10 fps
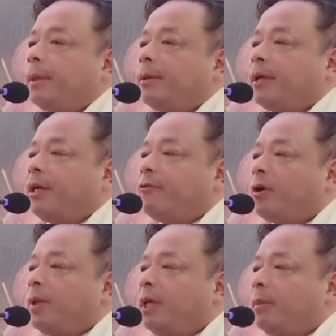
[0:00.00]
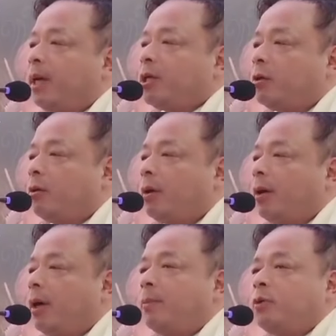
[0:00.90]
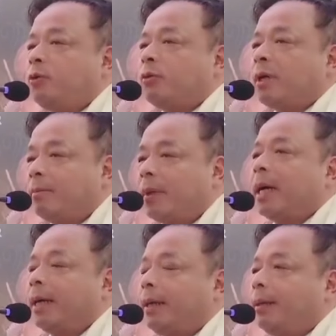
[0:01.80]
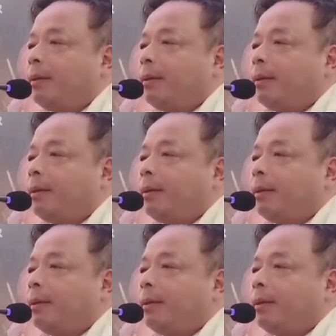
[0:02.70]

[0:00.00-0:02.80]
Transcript: right from Hima Shillong up to Rambrai.